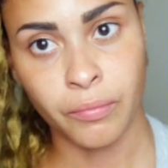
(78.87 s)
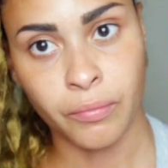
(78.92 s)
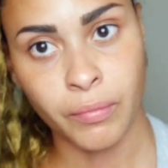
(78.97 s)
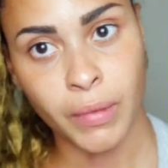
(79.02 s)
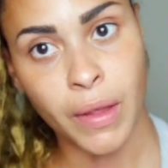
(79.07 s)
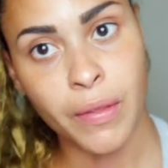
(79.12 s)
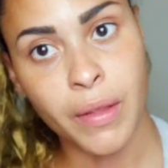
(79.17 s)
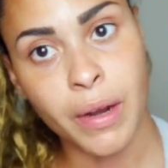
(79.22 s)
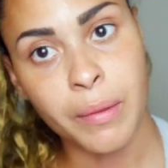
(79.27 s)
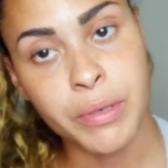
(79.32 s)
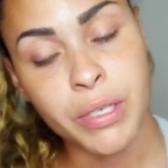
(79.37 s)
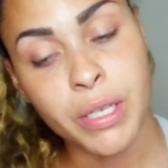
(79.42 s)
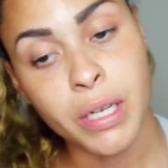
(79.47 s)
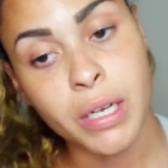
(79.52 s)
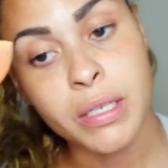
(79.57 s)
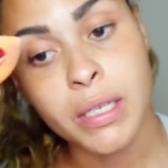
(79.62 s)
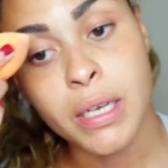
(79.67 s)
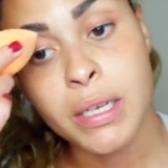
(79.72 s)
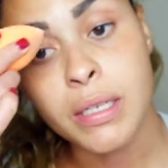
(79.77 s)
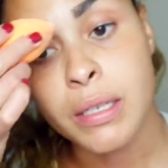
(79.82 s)
And then I'm just gonna
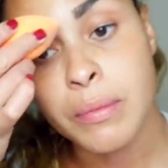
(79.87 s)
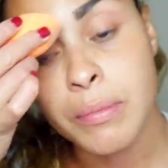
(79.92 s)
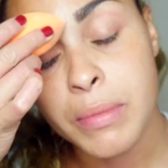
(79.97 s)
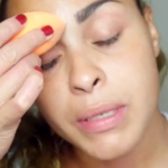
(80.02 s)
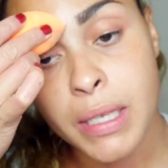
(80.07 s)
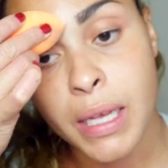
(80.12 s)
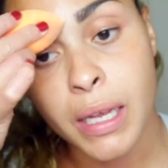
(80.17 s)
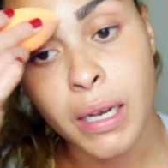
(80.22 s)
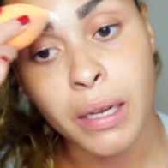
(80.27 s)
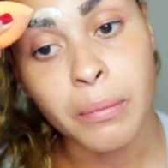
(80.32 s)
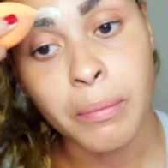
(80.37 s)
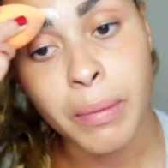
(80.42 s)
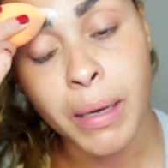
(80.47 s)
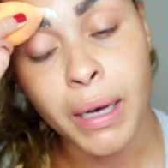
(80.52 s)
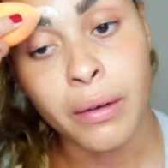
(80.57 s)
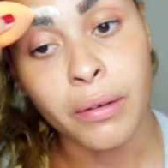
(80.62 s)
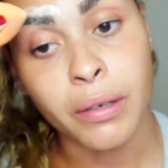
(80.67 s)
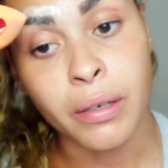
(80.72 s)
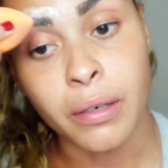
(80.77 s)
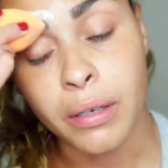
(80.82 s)
take some setting
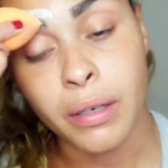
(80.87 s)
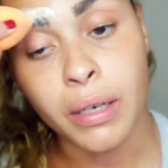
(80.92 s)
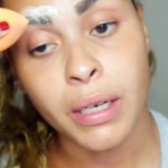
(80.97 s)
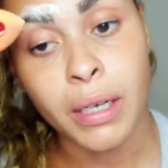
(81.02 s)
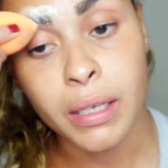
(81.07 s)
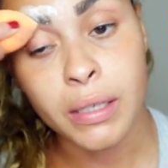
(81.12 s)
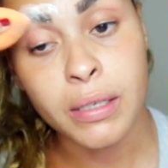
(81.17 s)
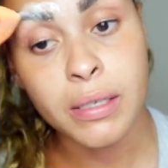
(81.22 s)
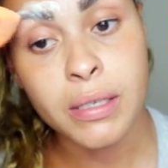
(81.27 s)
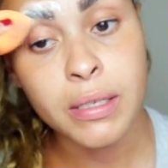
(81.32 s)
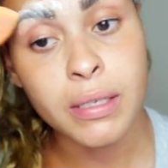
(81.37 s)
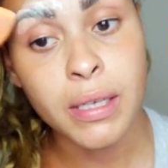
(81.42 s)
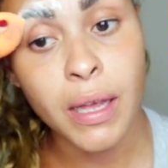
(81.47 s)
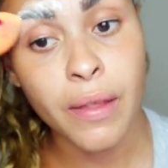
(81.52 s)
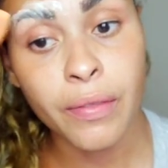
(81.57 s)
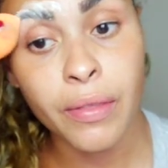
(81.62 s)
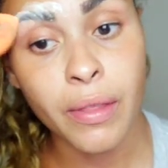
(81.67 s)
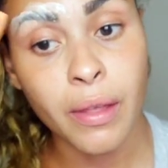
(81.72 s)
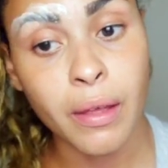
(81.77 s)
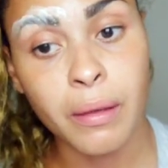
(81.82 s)
powder and
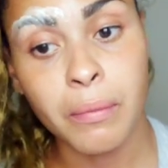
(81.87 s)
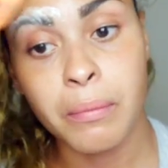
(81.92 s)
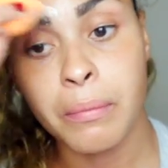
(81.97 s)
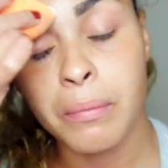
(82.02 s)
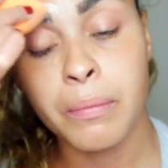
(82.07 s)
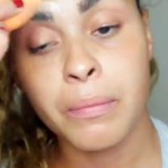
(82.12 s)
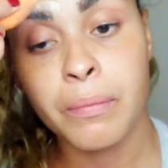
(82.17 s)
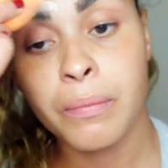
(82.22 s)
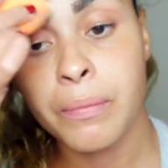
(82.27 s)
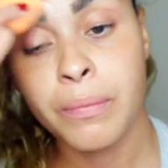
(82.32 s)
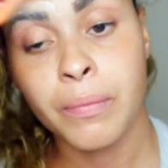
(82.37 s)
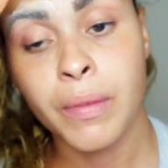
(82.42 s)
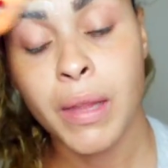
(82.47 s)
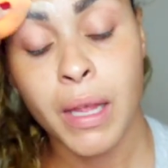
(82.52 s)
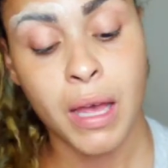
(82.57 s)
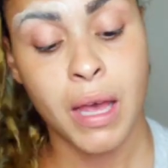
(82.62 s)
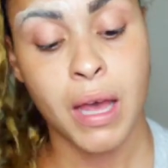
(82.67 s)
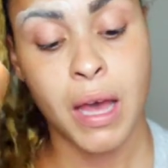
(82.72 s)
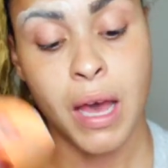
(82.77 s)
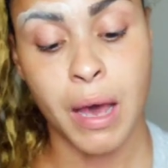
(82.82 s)
set them.
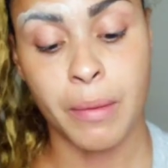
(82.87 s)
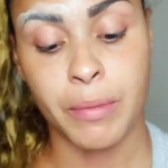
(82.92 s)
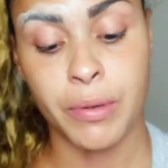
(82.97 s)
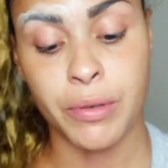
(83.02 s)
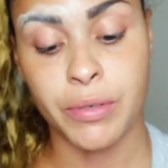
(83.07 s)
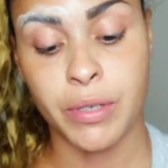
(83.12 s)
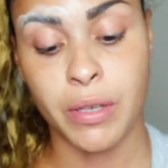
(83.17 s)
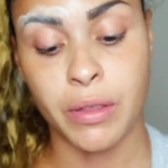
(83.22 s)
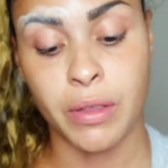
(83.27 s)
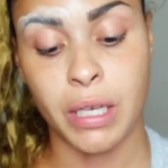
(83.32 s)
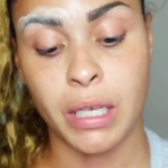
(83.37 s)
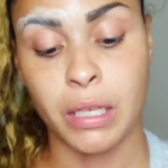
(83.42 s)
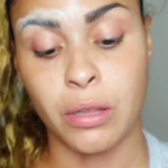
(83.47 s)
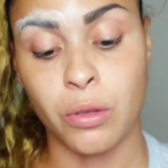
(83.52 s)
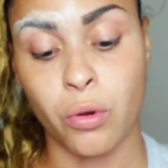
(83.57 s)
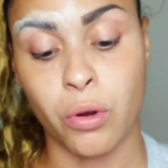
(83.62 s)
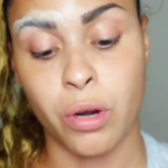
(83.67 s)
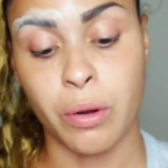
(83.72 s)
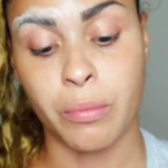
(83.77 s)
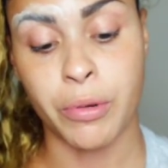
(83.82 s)
I'm using the
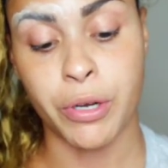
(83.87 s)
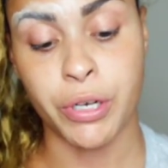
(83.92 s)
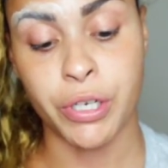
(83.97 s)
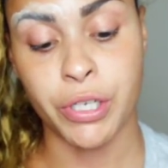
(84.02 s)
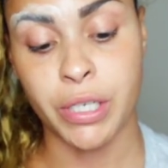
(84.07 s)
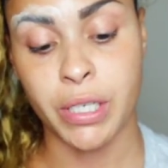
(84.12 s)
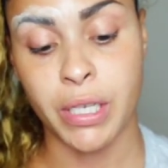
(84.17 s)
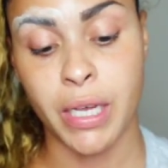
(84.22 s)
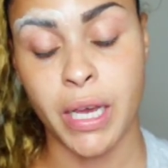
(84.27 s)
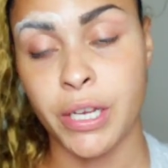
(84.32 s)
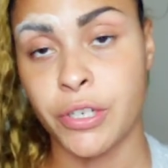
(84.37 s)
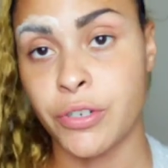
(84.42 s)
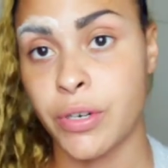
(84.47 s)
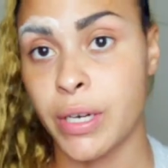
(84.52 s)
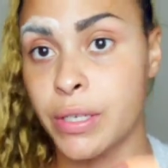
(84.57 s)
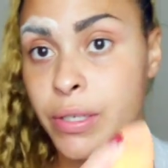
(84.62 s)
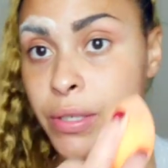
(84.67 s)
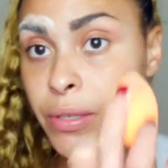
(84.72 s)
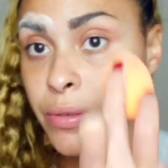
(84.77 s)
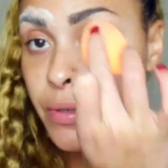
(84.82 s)
Laura Mercier
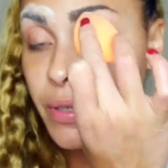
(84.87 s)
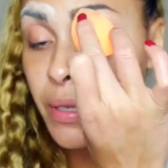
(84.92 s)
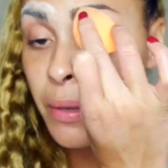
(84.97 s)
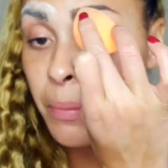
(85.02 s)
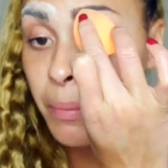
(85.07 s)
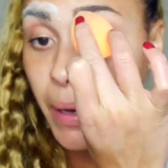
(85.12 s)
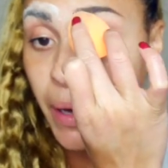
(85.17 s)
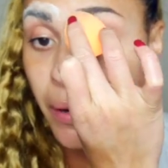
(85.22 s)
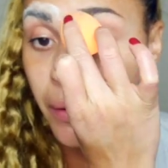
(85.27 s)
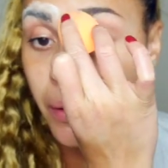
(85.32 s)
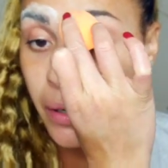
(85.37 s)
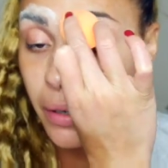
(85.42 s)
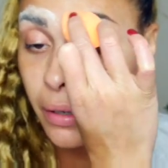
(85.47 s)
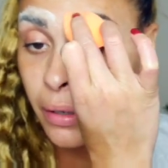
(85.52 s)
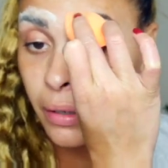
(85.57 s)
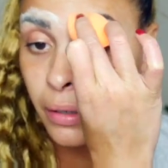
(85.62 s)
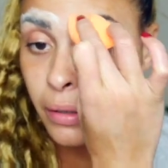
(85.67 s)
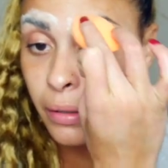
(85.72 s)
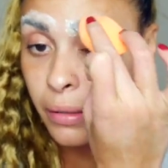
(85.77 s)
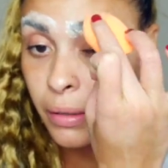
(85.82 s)
translucent powder.
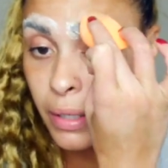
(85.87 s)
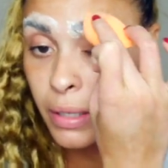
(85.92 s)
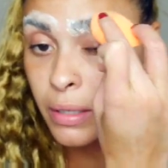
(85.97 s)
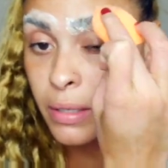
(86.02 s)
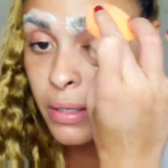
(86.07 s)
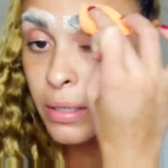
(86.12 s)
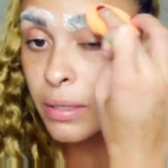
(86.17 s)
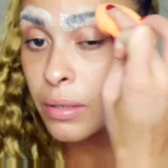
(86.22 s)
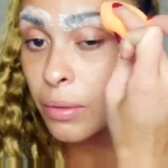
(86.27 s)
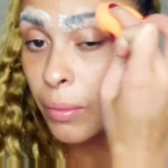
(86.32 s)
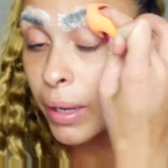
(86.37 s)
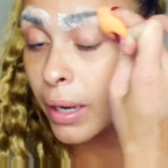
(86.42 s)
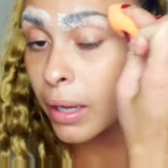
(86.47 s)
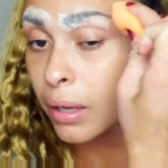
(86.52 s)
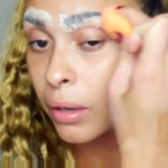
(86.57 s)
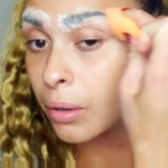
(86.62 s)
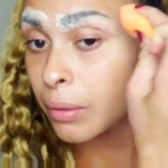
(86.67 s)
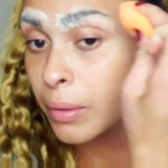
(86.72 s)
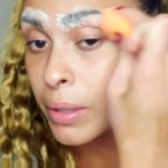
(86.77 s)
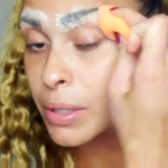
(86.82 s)
That's the one I
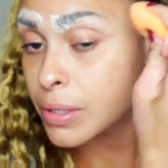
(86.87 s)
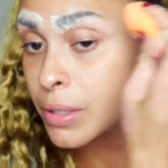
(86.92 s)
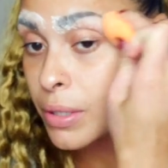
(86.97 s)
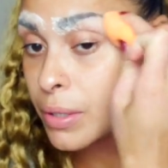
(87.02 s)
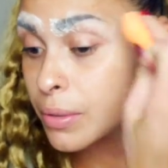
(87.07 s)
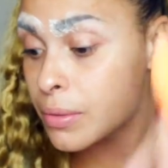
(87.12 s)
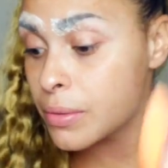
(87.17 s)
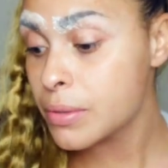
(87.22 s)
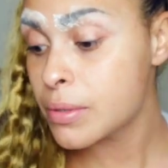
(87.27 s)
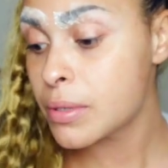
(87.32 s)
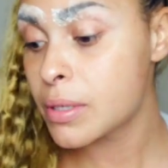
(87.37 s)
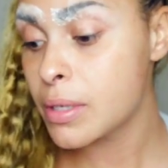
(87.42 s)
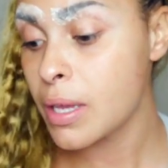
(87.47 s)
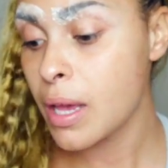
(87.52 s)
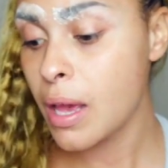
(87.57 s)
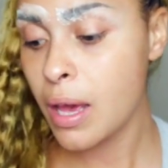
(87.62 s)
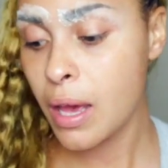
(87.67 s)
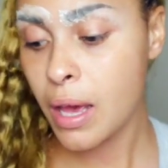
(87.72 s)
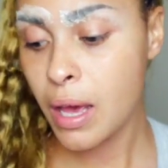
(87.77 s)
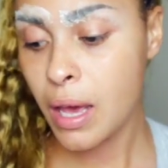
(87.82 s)
always use.
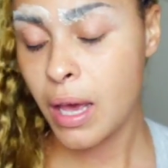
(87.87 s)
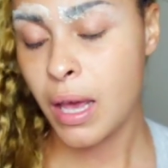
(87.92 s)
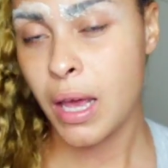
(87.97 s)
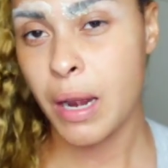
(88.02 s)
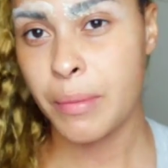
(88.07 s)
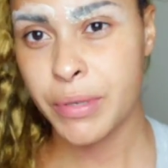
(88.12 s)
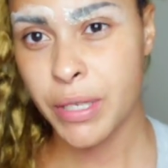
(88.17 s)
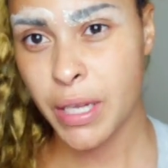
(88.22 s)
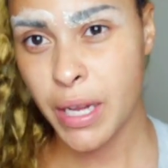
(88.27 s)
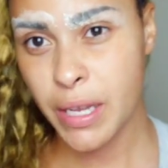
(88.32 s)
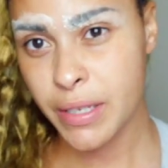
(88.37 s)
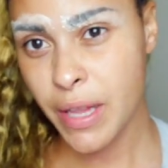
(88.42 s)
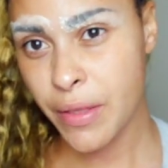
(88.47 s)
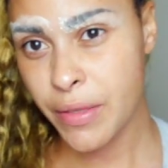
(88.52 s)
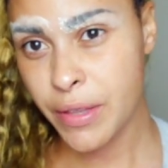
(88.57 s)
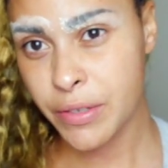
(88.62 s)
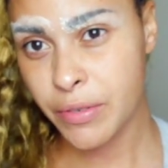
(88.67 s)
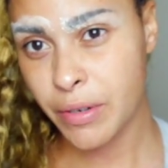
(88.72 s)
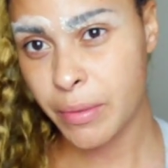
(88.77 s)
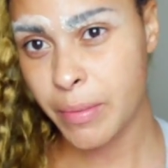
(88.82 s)
And I'm just gonna set
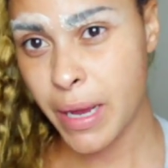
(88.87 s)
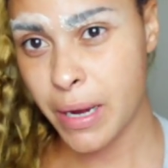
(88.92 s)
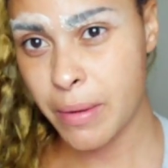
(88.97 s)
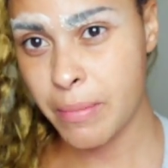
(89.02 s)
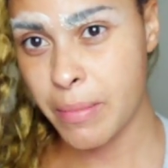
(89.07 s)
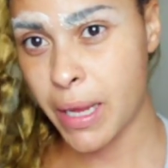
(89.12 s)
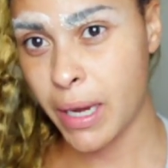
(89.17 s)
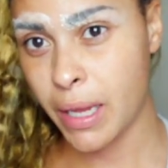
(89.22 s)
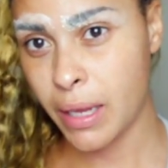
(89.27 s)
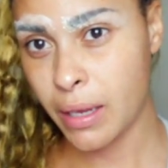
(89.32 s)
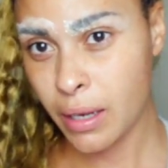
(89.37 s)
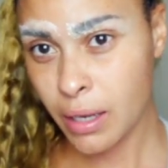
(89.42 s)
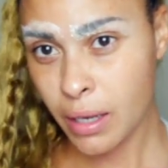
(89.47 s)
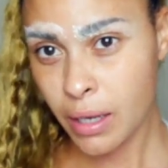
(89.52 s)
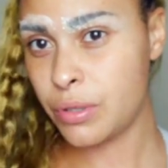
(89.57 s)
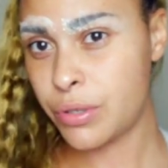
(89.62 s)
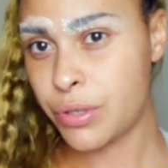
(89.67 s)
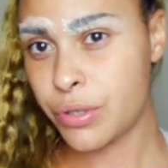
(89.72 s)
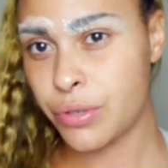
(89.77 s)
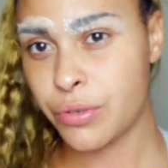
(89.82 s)
this for about a minute.
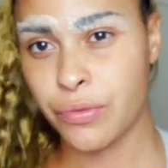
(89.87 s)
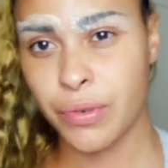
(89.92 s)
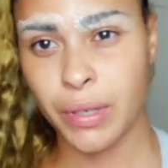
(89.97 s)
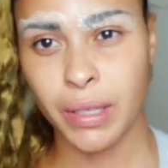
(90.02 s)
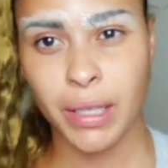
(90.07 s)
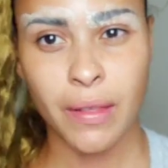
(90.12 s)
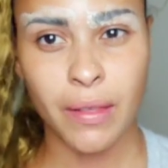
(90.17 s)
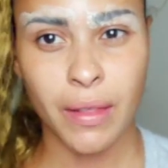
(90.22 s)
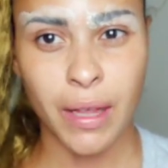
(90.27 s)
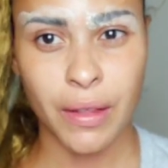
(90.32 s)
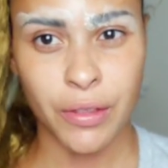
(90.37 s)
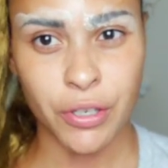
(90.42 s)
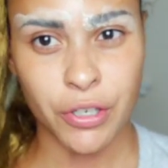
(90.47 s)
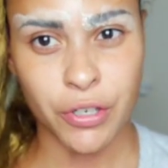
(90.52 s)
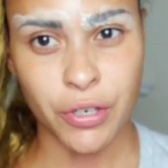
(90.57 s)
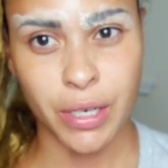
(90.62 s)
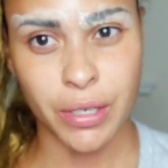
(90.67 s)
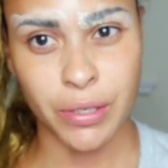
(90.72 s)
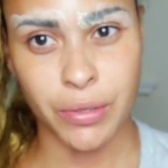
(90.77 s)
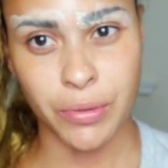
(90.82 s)
Just really let the
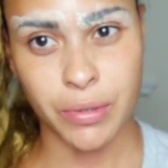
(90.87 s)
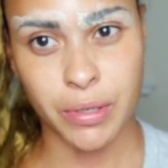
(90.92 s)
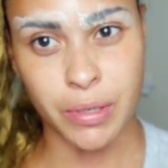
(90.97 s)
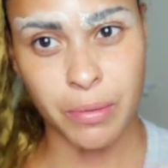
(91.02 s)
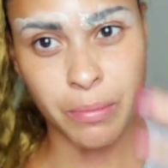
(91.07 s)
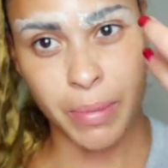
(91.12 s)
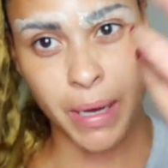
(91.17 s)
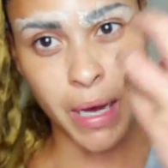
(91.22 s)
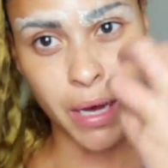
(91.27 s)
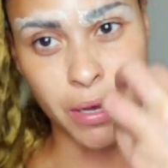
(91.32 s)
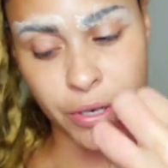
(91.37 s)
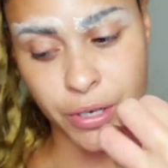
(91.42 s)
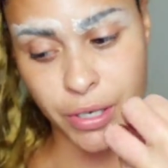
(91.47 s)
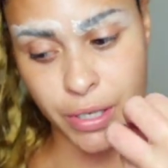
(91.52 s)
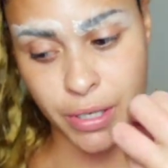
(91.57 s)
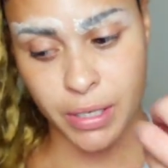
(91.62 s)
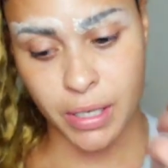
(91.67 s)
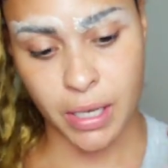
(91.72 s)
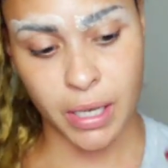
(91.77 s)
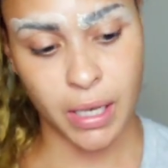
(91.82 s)
translucent powder
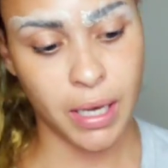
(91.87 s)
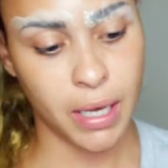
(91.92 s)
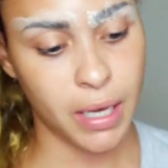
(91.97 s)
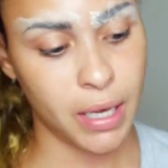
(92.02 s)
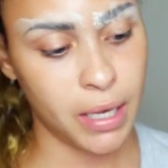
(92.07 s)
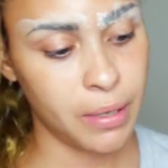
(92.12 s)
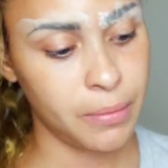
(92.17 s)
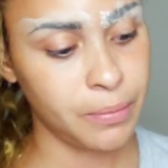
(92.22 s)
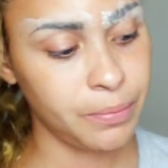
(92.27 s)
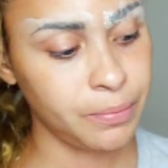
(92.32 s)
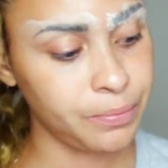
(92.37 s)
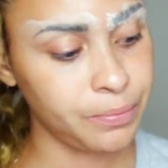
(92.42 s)
sink in.